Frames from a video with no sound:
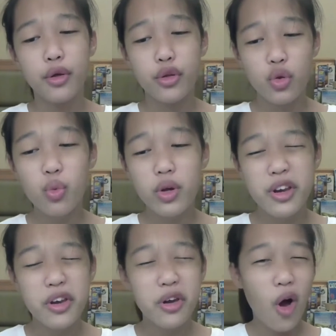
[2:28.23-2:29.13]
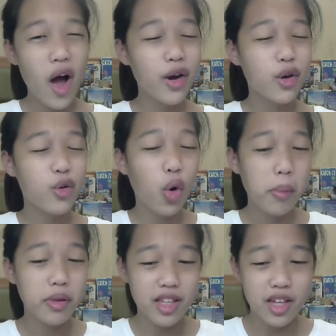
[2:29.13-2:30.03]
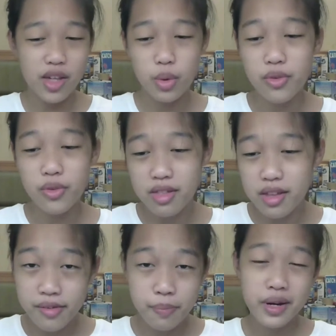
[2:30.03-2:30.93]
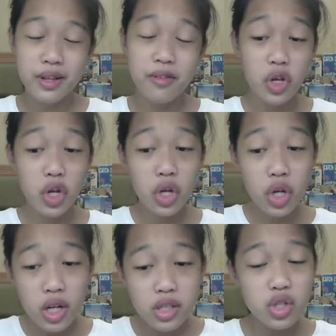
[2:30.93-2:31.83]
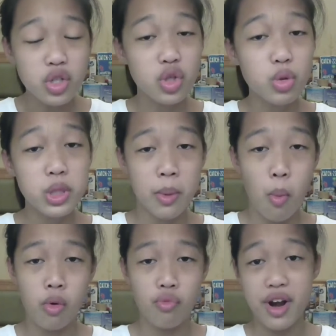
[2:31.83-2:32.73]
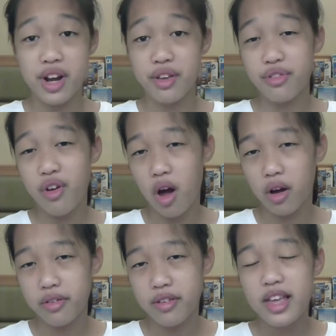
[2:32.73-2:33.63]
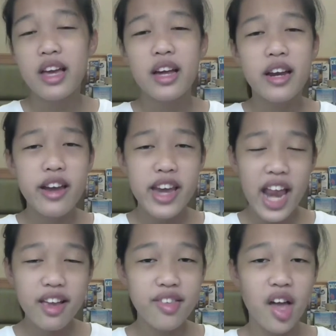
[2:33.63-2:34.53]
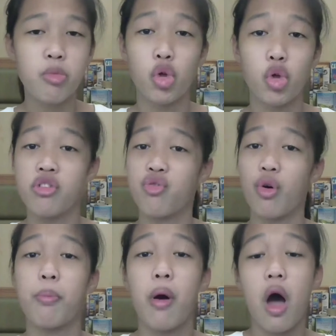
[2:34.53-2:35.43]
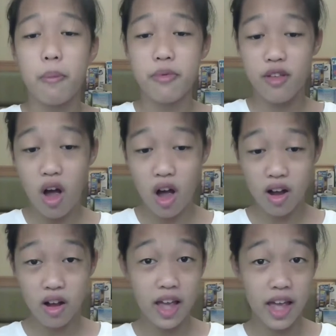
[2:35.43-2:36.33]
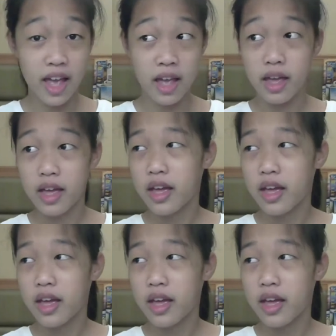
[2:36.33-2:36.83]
You would not normally use these, but it's good to use them when writing songs. Next time you listen to a pop song, a